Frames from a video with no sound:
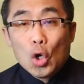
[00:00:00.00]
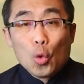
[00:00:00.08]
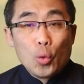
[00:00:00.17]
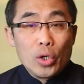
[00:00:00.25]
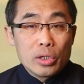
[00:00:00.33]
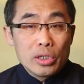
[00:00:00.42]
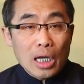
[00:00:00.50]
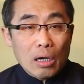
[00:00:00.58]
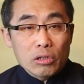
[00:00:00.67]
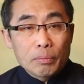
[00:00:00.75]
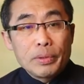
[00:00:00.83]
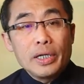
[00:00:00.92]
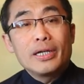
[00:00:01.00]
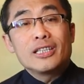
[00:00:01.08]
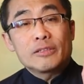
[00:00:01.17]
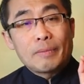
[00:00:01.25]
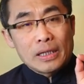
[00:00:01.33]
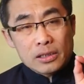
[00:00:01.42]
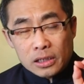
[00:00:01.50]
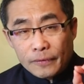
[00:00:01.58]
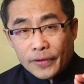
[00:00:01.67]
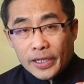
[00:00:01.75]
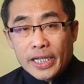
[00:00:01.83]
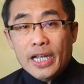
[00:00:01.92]
will not be
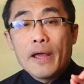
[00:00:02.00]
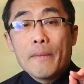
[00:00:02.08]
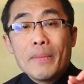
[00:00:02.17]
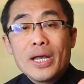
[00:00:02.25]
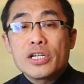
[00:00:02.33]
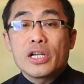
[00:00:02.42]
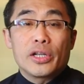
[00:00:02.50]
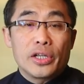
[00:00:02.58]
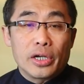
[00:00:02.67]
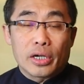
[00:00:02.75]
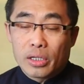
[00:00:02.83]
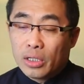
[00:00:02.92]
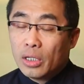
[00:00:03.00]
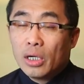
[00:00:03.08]
specifically mentioned here,